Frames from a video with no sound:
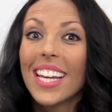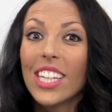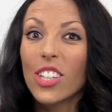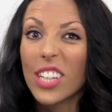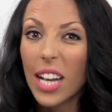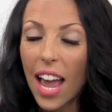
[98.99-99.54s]

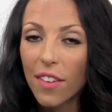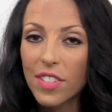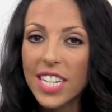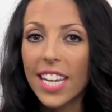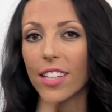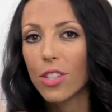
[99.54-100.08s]
you're gonna have to
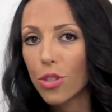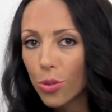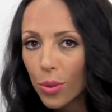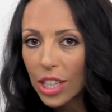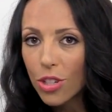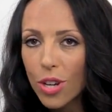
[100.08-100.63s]
take a
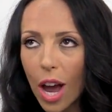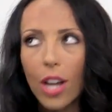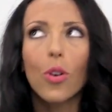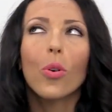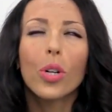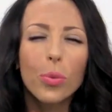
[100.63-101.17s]

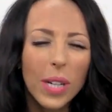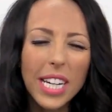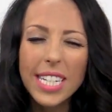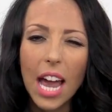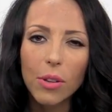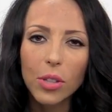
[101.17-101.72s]
screenshot or
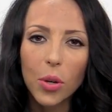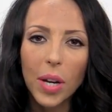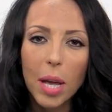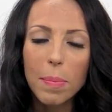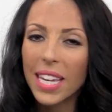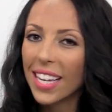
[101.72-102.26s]
re-download
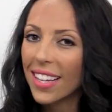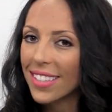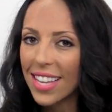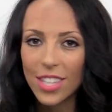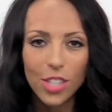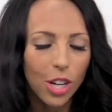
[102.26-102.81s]
it because
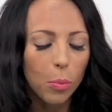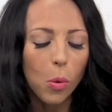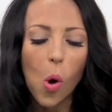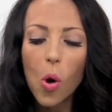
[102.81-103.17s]
Instagram will